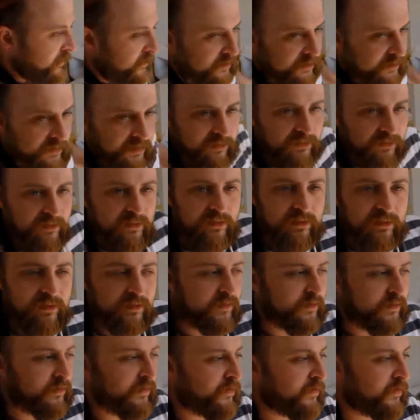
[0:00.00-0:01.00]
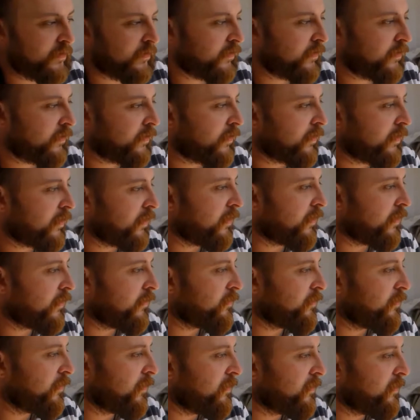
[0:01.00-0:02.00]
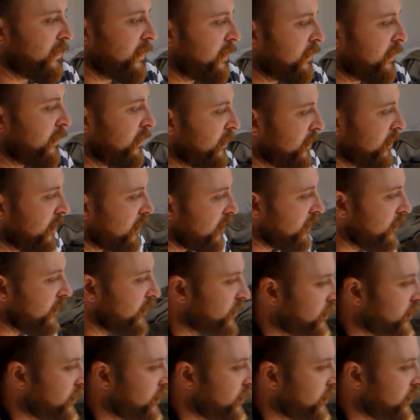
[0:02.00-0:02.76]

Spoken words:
So I've probably got